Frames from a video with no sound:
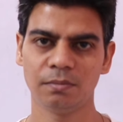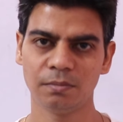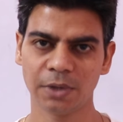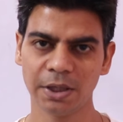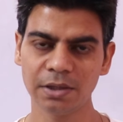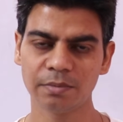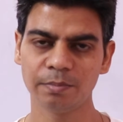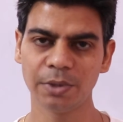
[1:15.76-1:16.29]

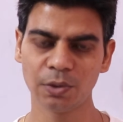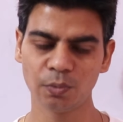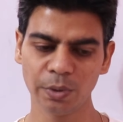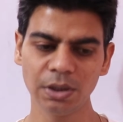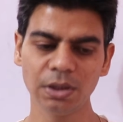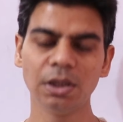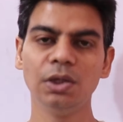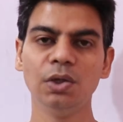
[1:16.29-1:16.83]
right?
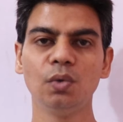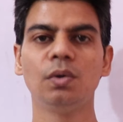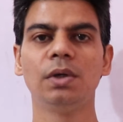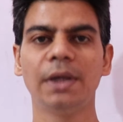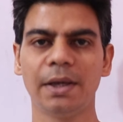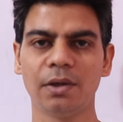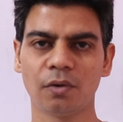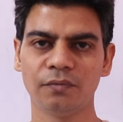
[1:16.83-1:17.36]
Between the
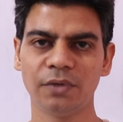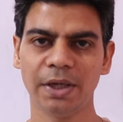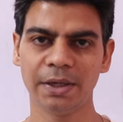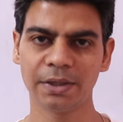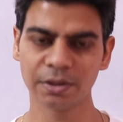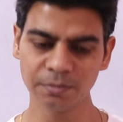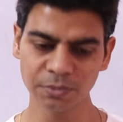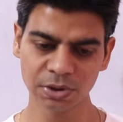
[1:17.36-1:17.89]
nuclei of the
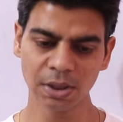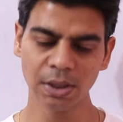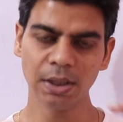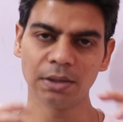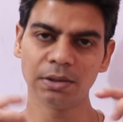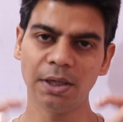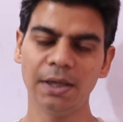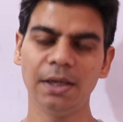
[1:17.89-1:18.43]
atoms,
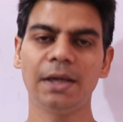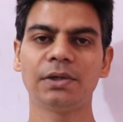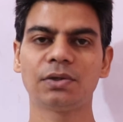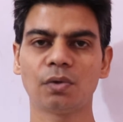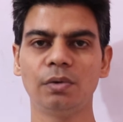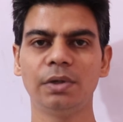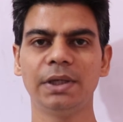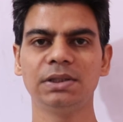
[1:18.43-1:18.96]
the
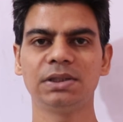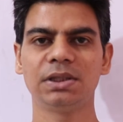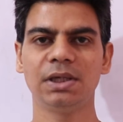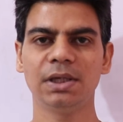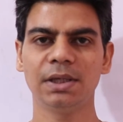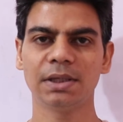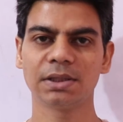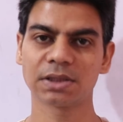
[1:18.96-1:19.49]
electron
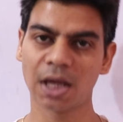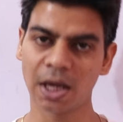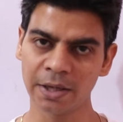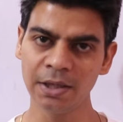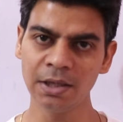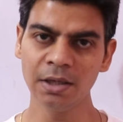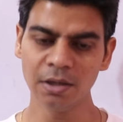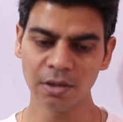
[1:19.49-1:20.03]
density is
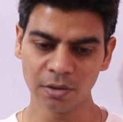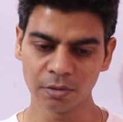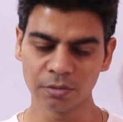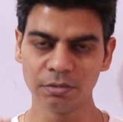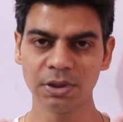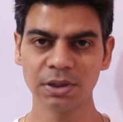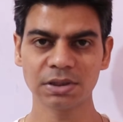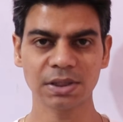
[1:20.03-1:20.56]
high.
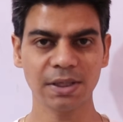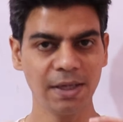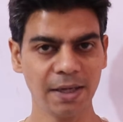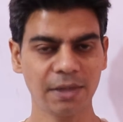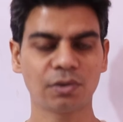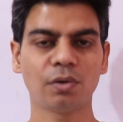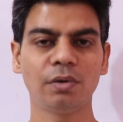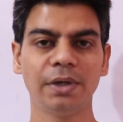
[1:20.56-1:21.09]
This
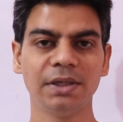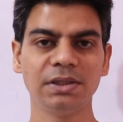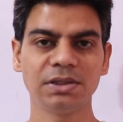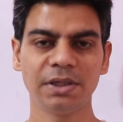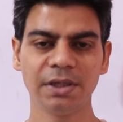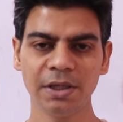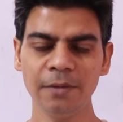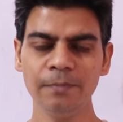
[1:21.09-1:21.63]
electron
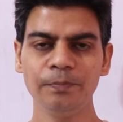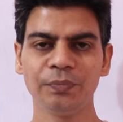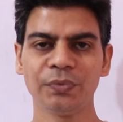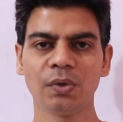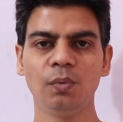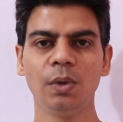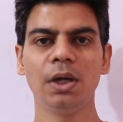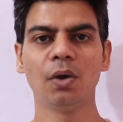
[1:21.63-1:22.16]
density
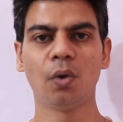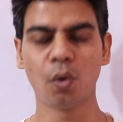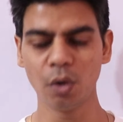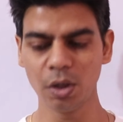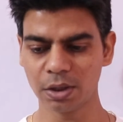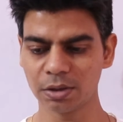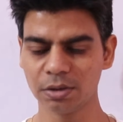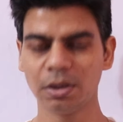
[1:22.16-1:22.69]
will
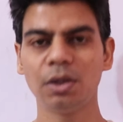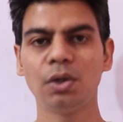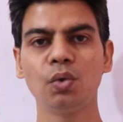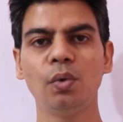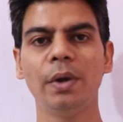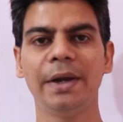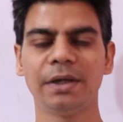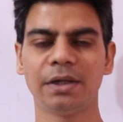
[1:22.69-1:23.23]
hold the
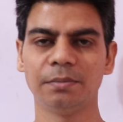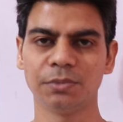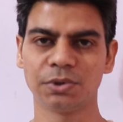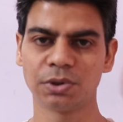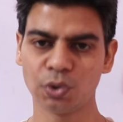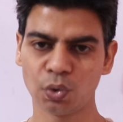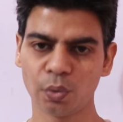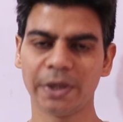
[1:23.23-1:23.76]
two
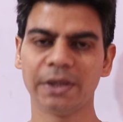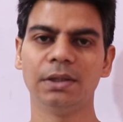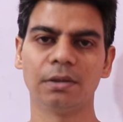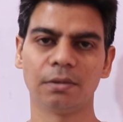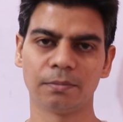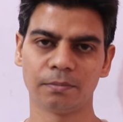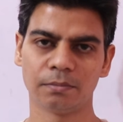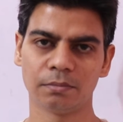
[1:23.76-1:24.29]
atoms together,